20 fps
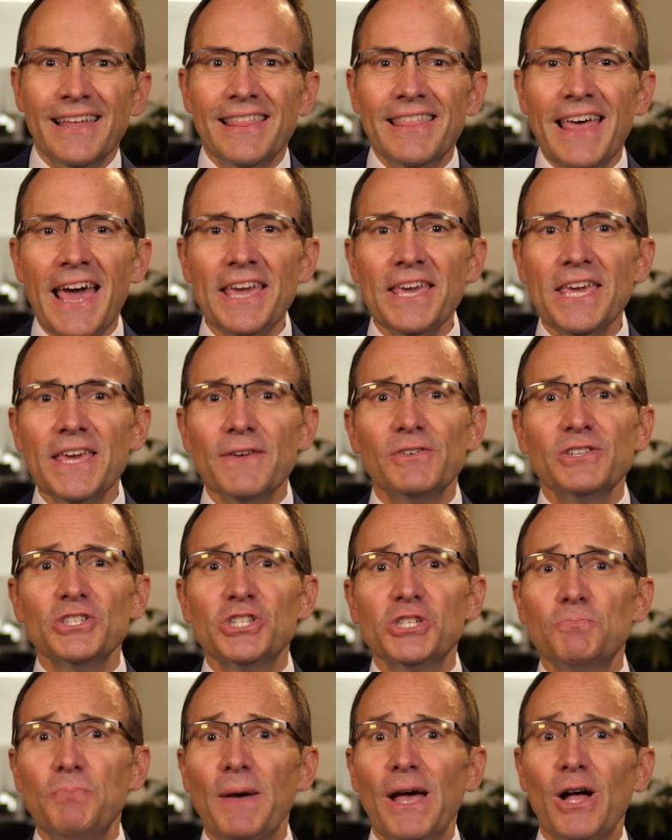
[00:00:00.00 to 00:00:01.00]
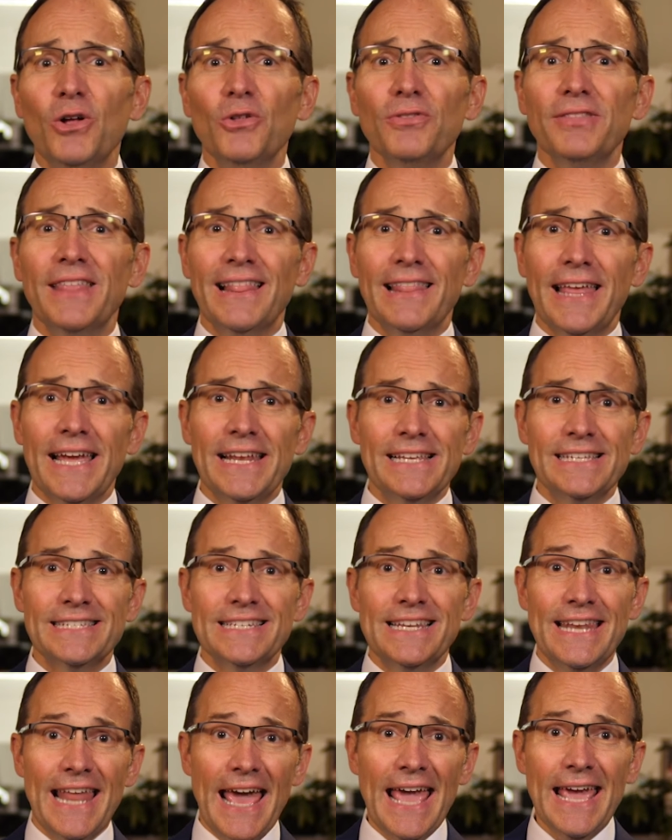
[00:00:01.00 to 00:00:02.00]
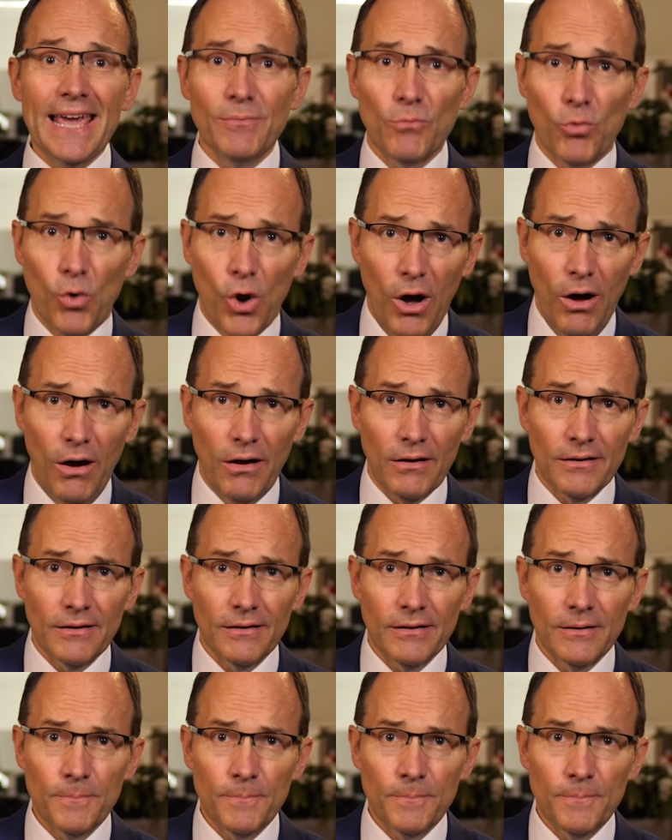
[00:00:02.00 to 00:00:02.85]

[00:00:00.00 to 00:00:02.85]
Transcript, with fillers: They even spelled the lady's name wrong.